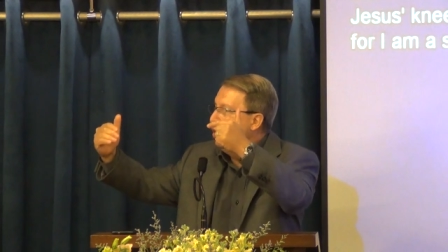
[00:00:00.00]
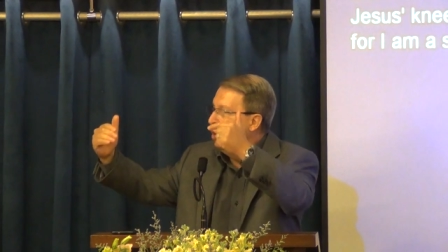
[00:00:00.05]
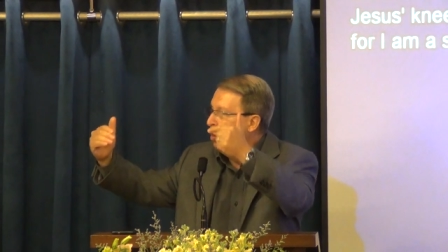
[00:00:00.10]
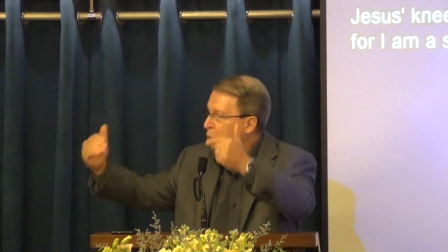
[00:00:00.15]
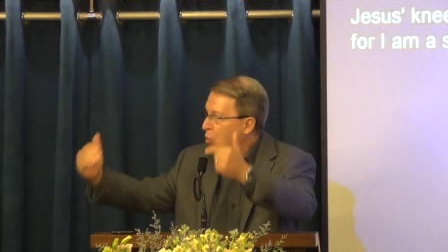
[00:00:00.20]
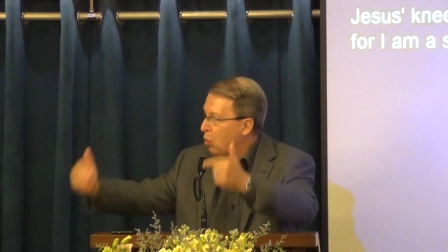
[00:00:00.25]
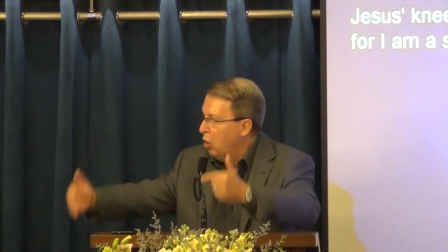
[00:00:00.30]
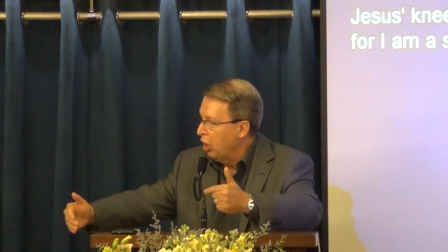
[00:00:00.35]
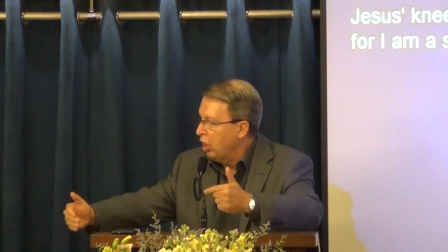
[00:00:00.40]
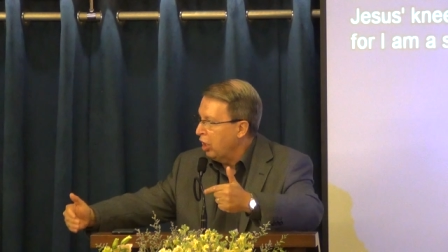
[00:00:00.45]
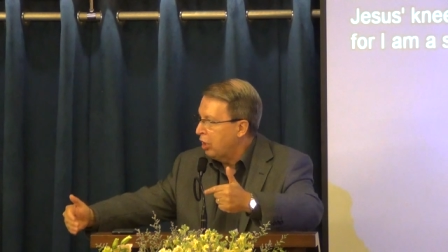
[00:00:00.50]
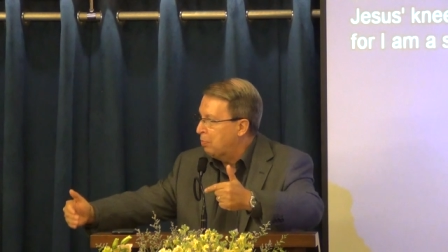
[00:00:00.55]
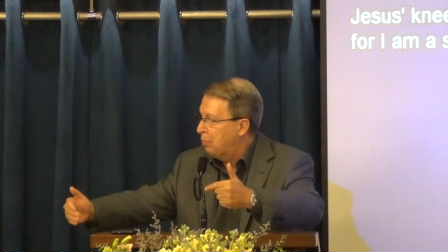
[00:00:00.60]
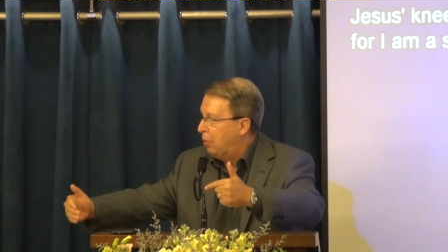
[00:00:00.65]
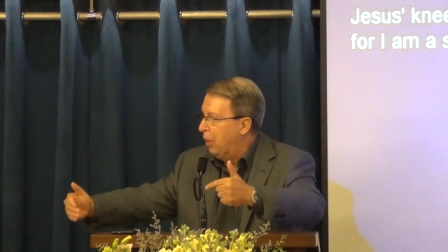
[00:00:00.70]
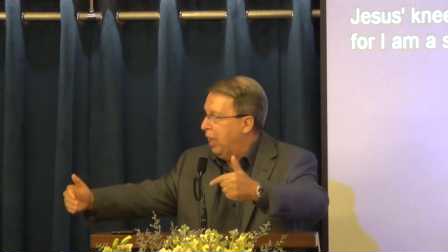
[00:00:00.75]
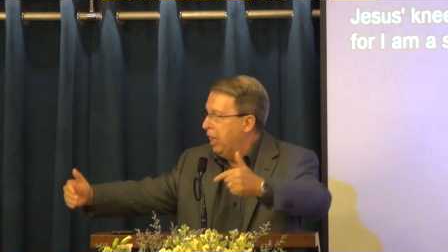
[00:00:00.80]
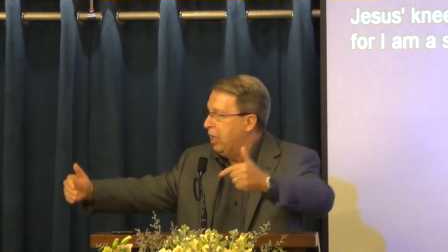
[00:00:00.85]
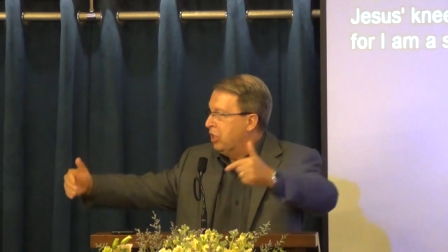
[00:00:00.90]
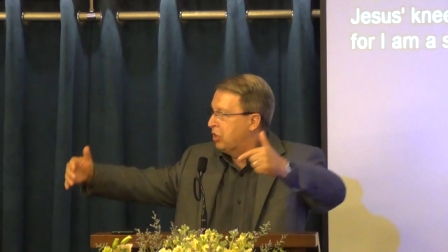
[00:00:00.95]
your
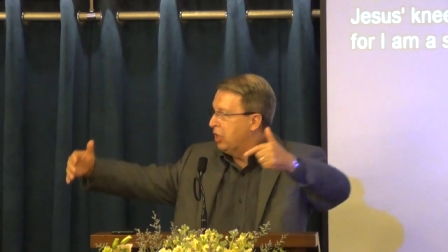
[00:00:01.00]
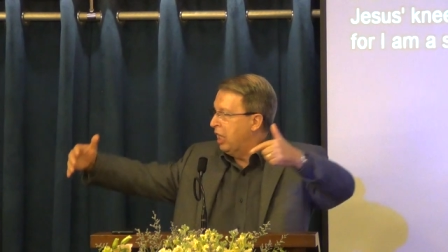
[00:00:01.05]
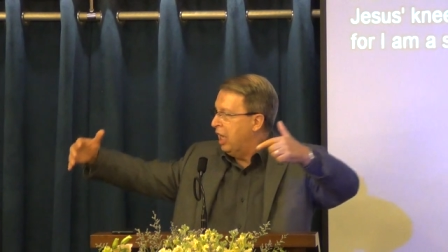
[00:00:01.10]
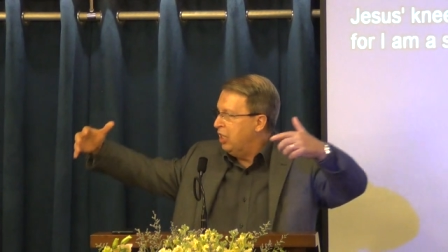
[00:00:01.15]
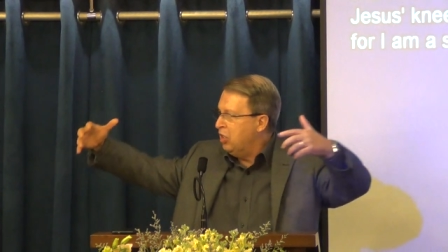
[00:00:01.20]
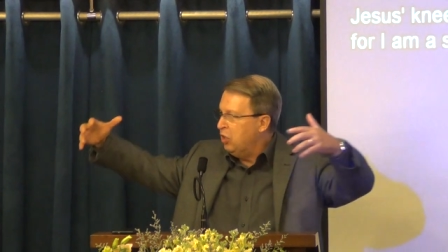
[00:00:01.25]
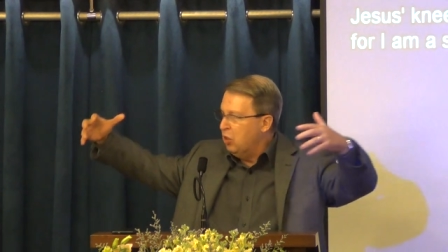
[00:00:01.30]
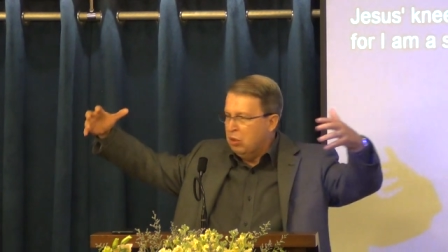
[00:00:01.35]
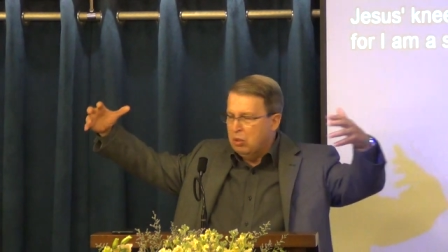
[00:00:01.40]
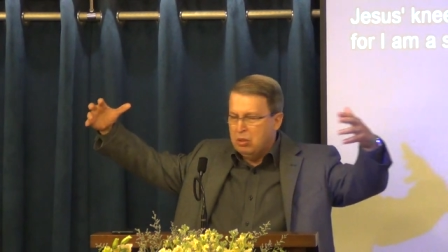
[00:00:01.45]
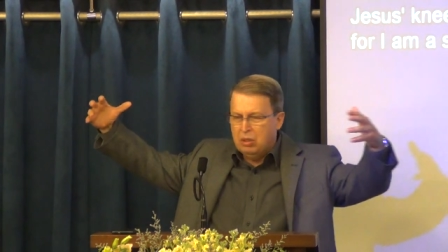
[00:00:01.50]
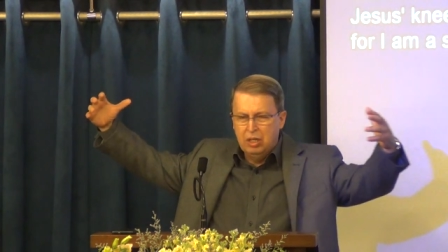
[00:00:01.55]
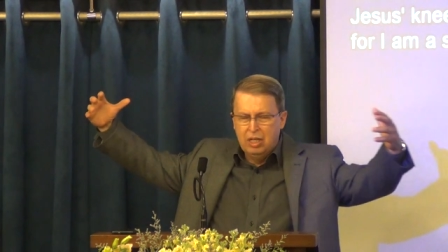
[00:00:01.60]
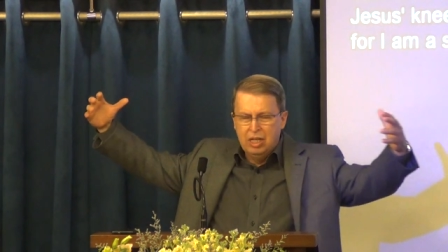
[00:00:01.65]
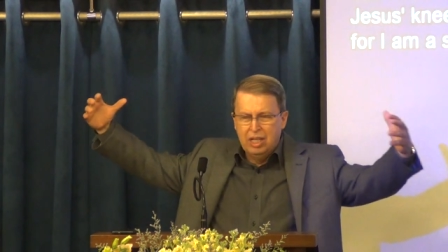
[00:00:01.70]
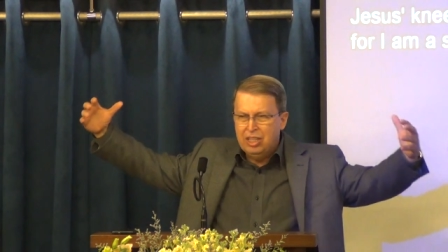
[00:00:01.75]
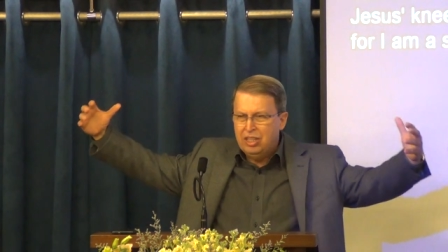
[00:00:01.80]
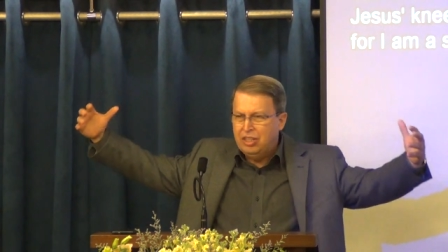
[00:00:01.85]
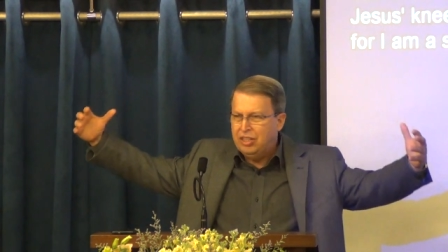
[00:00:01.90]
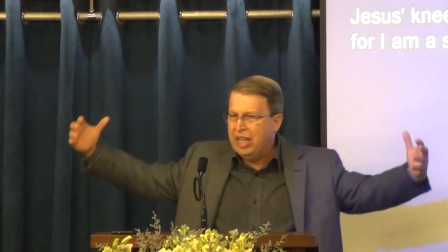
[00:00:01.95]
workplace and your
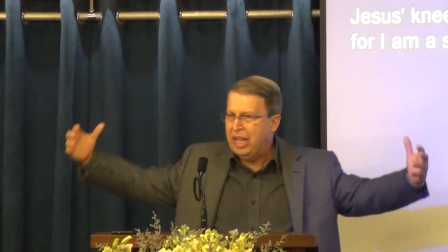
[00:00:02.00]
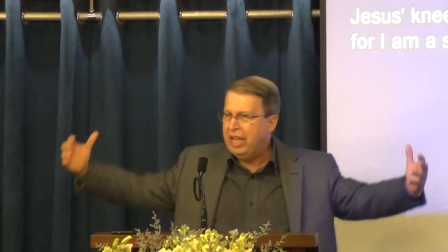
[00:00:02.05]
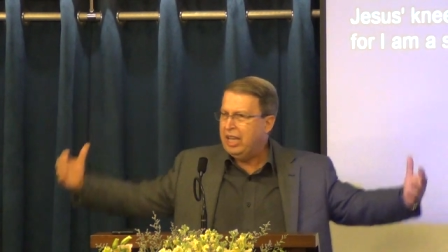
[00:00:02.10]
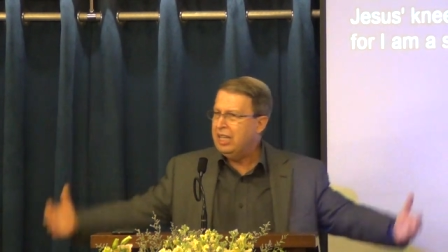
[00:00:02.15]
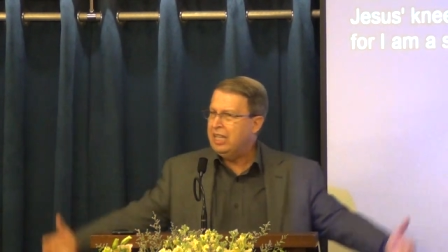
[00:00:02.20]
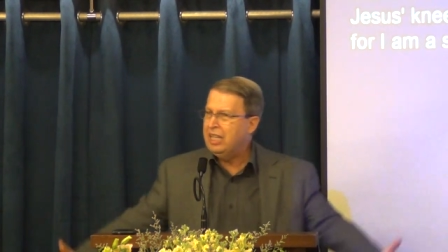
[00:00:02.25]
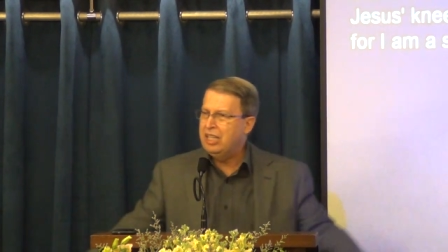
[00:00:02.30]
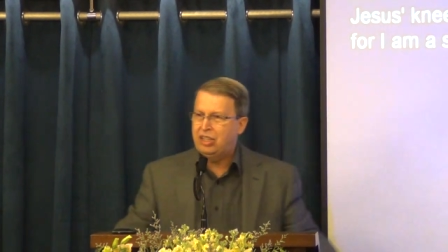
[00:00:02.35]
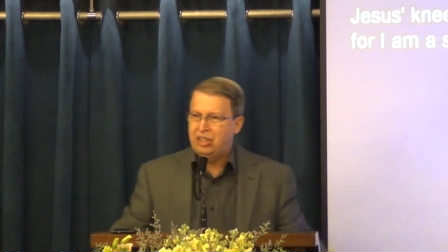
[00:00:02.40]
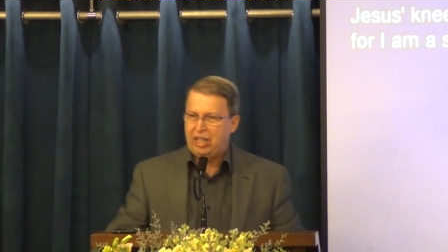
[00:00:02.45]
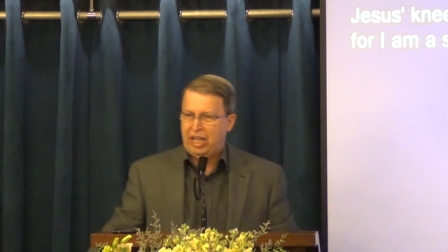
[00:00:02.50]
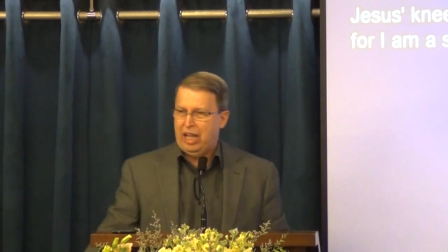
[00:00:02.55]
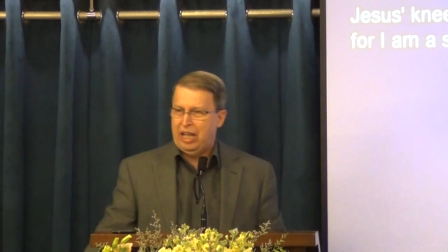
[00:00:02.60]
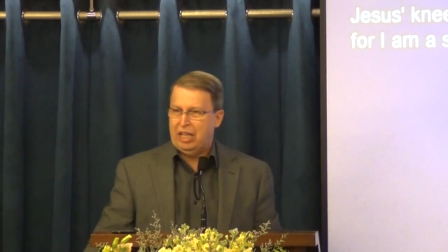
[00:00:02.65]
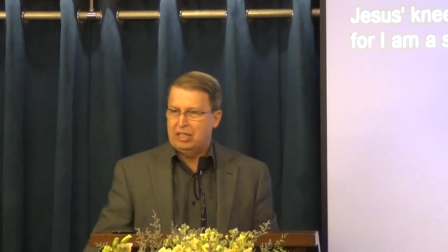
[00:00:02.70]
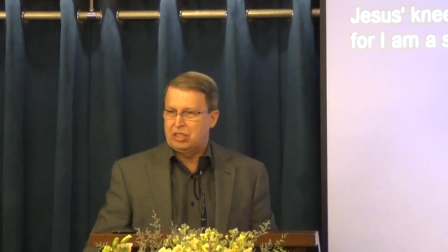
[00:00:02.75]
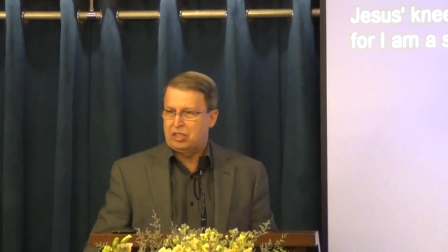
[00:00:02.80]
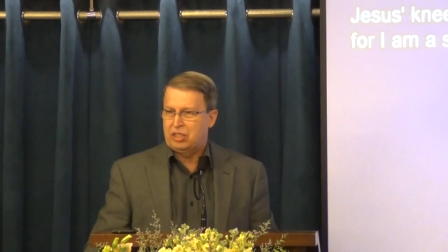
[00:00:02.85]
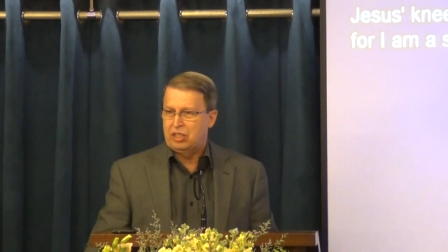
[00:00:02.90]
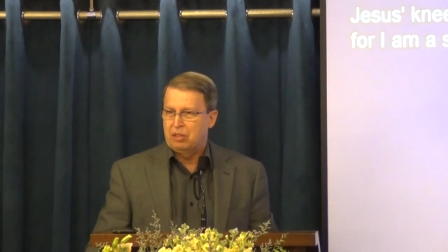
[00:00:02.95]
daily
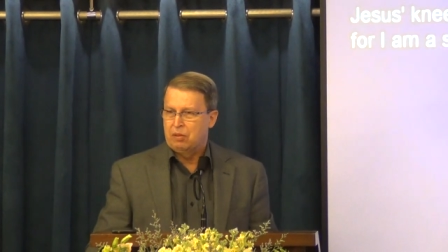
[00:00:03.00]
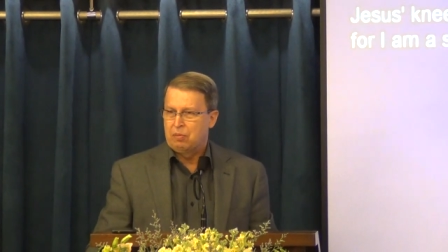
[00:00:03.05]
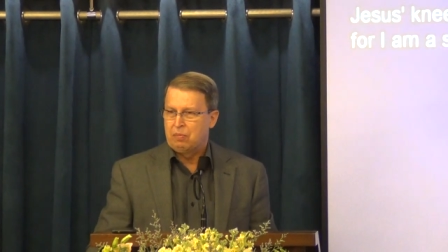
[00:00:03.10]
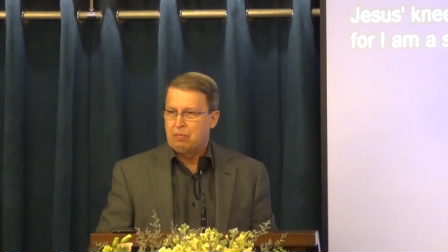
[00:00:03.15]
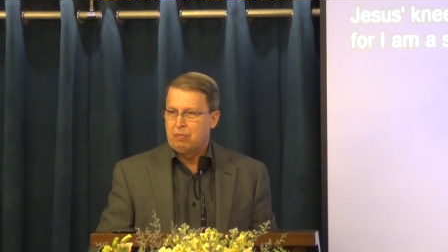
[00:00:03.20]
task.